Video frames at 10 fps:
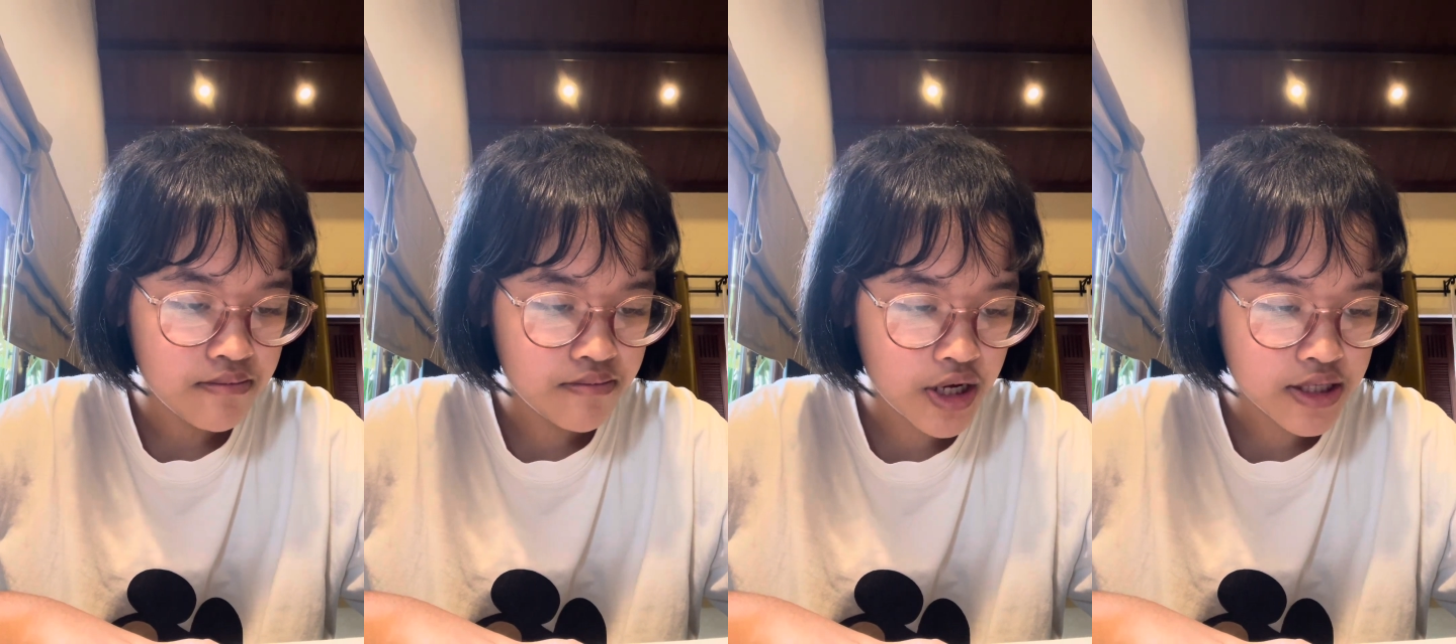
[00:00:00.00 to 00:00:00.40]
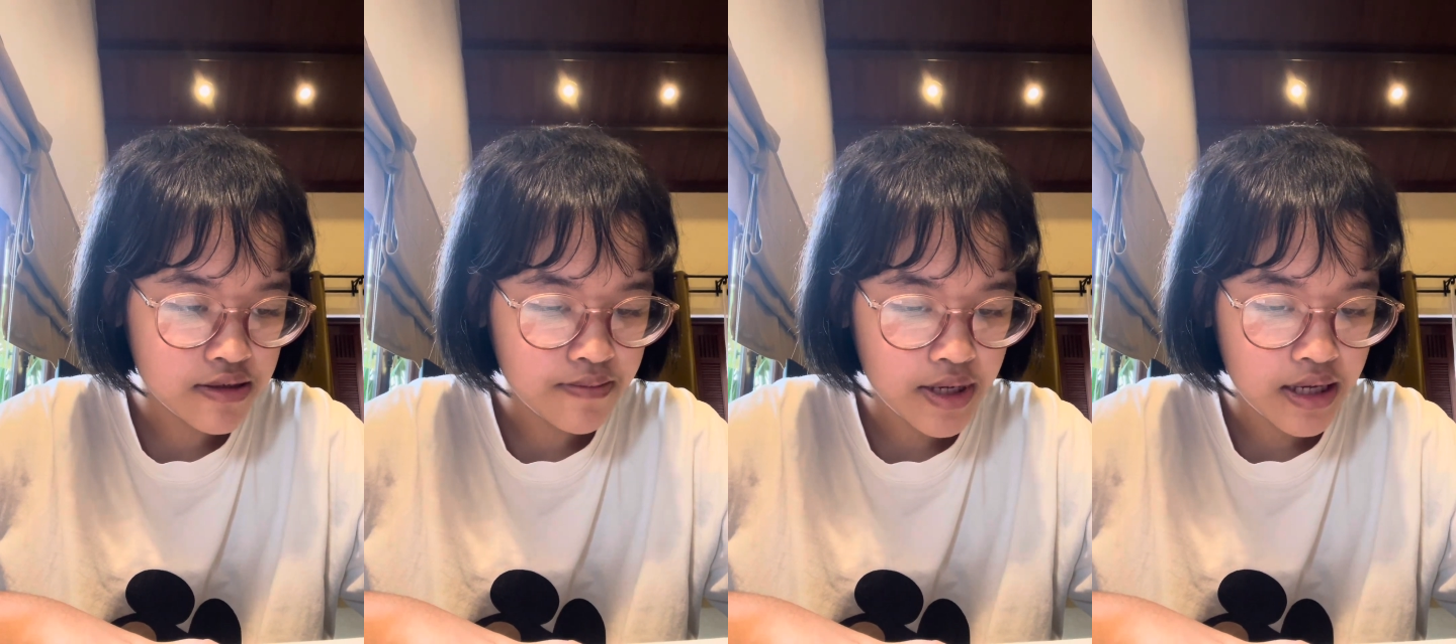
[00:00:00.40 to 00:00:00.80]
but
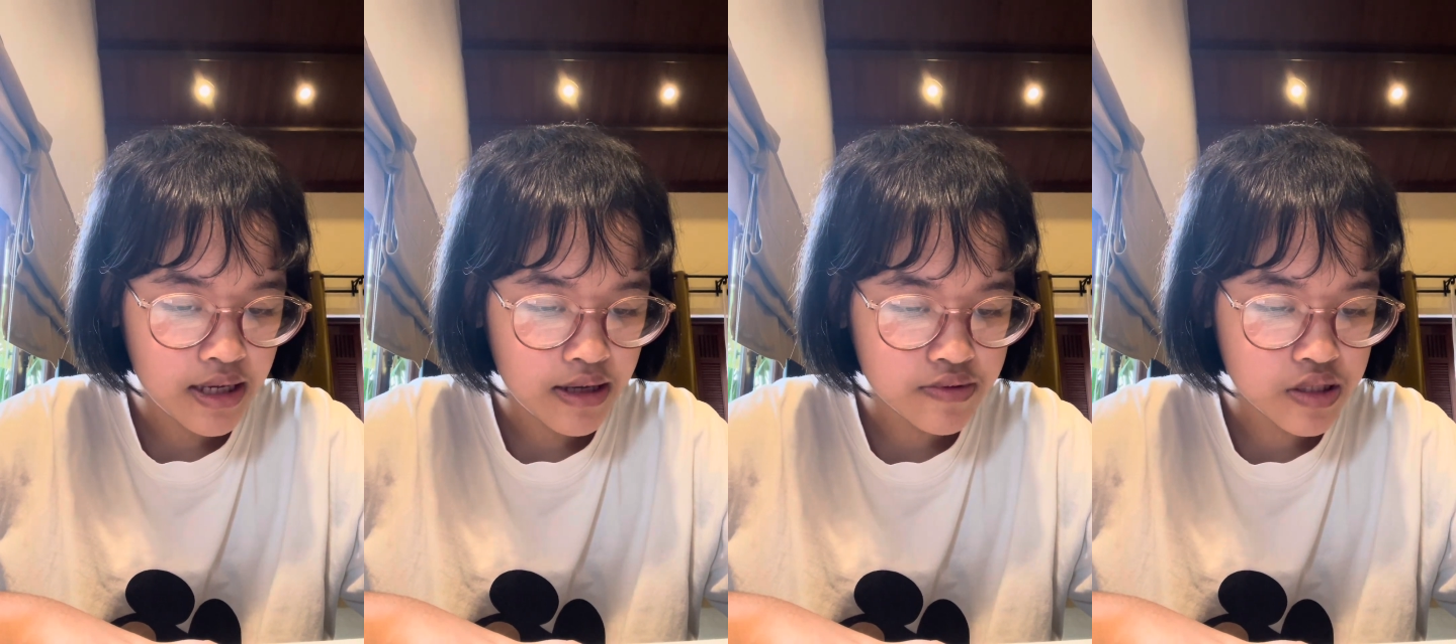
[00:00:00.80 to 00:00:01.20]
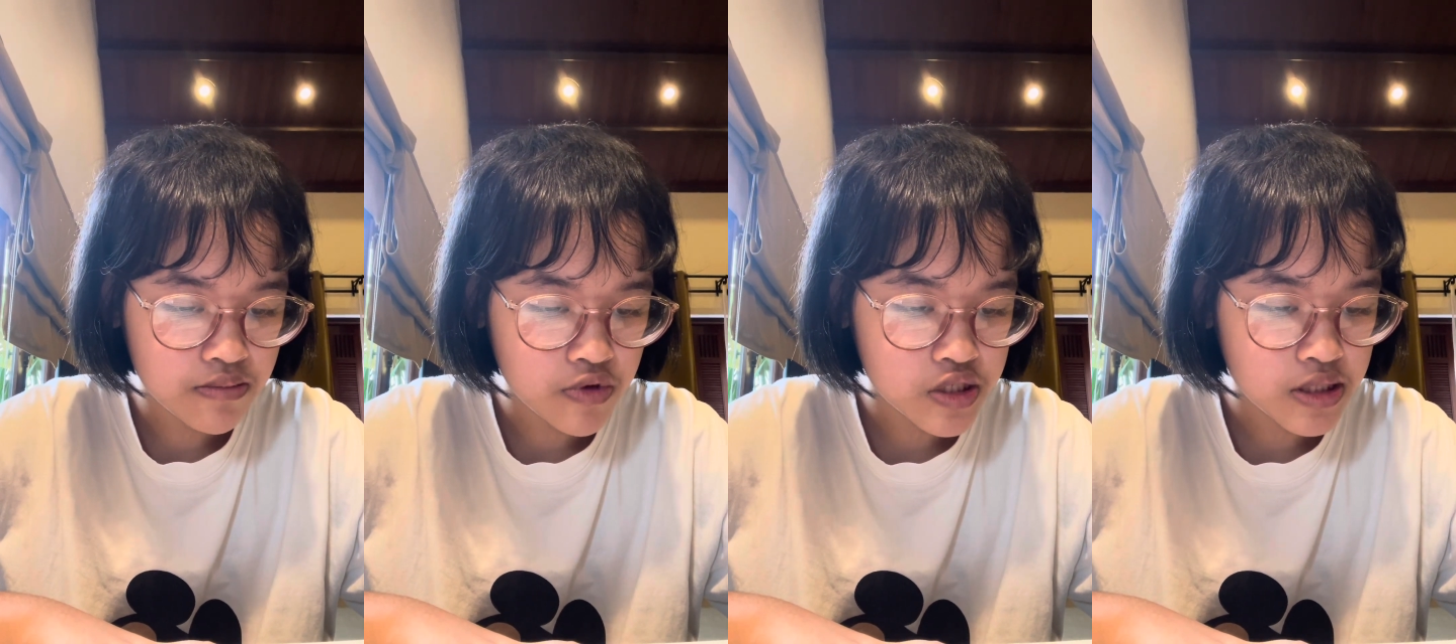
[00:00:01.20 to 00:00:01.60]
to me he was the
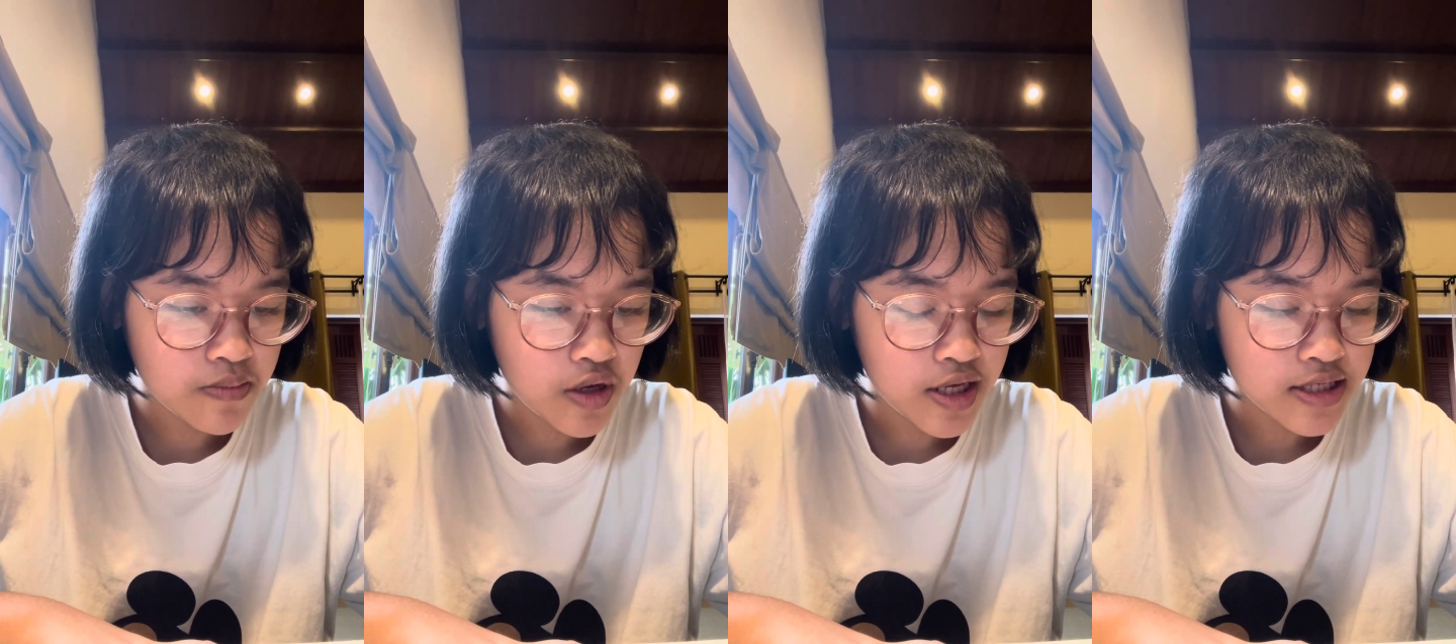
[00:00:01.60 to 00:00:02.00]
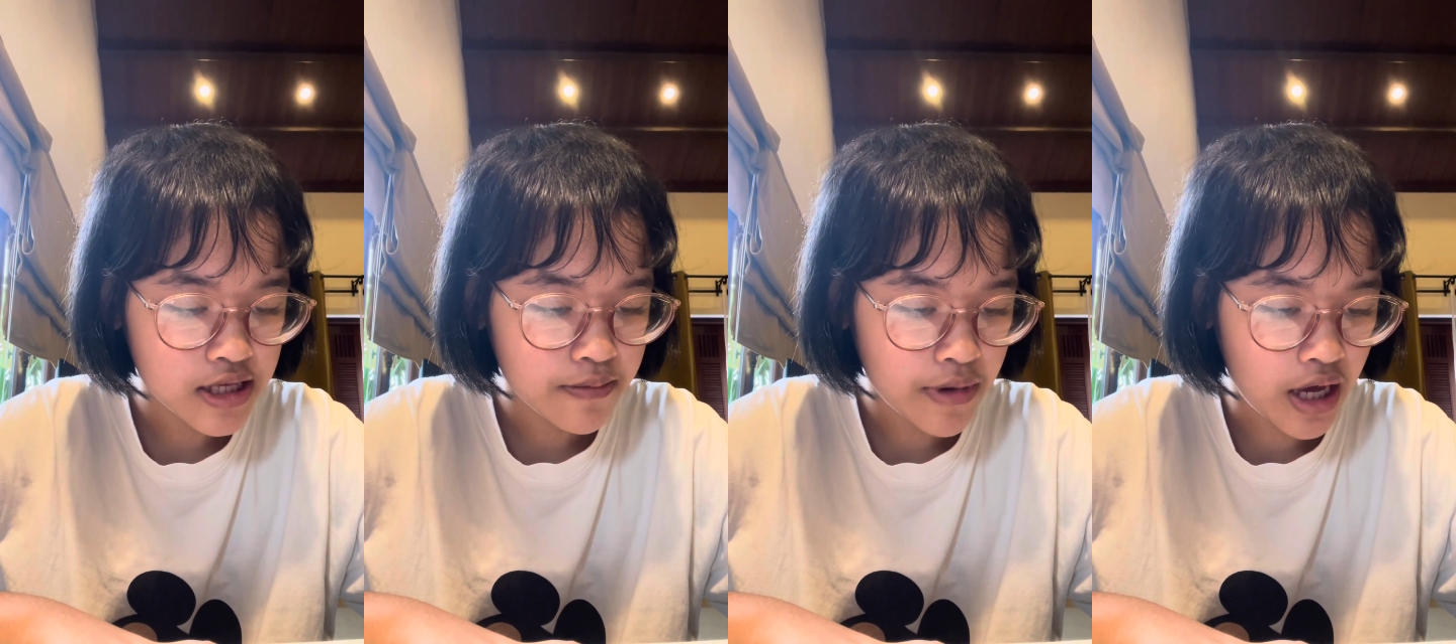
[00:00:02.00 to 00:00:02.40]
most
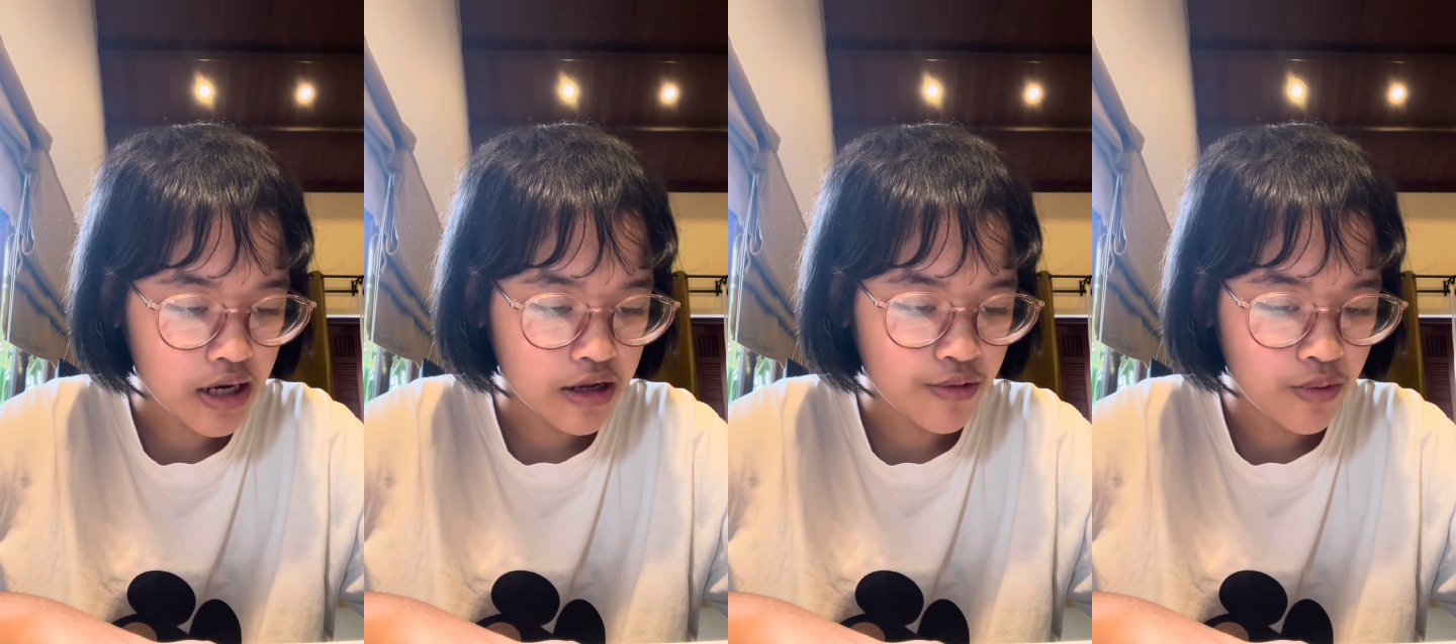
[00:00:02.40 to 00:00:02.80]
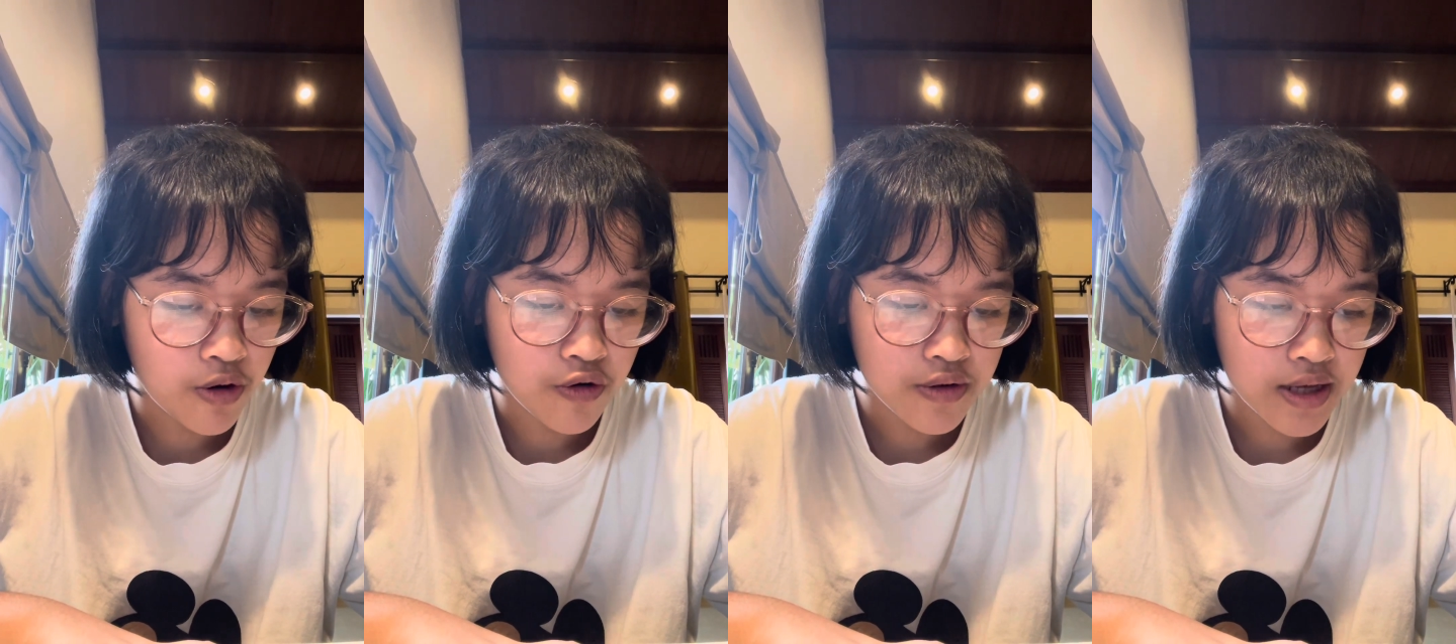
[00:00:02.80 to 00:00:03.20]
stimulating man in the
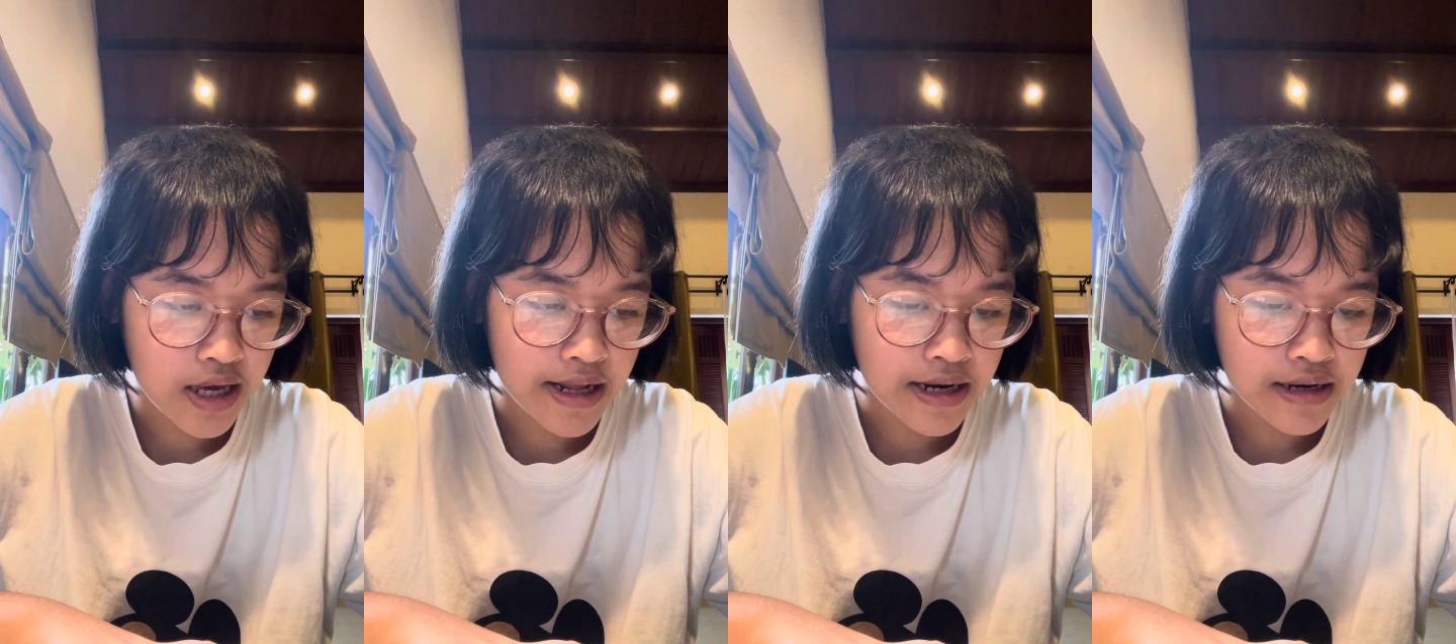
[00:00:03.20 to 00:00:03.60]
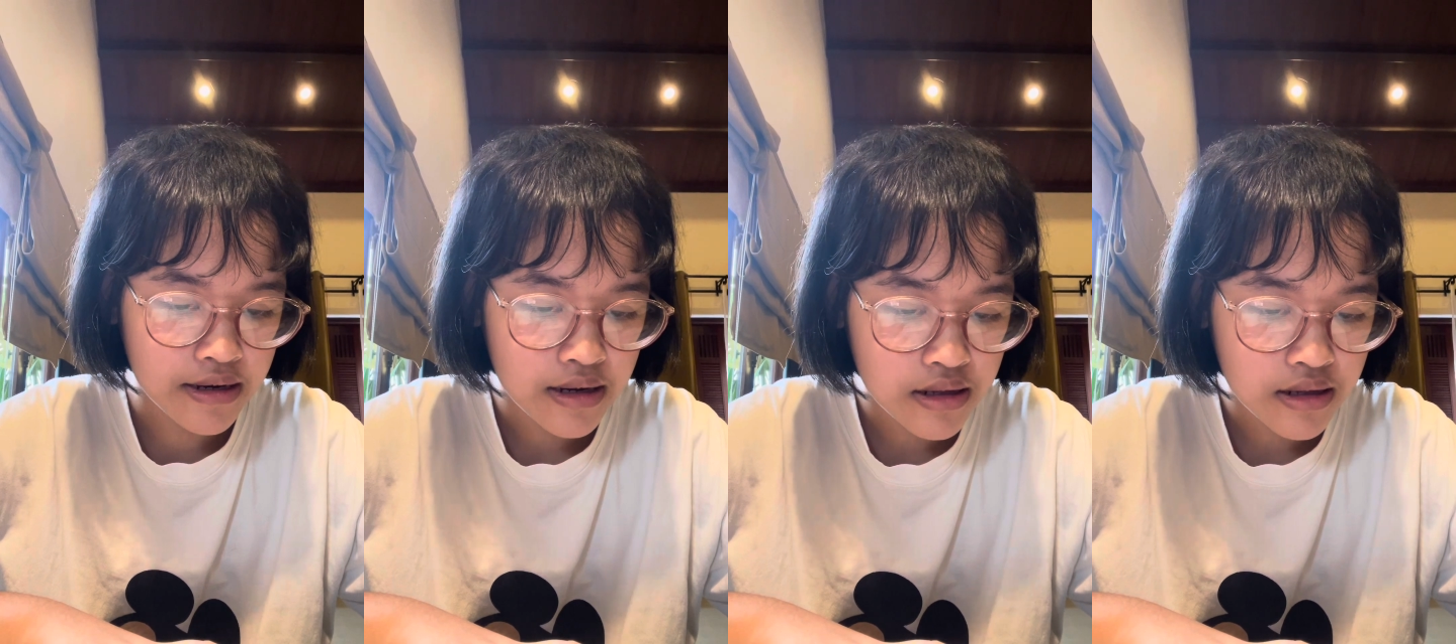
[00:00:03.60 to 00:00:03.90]
world and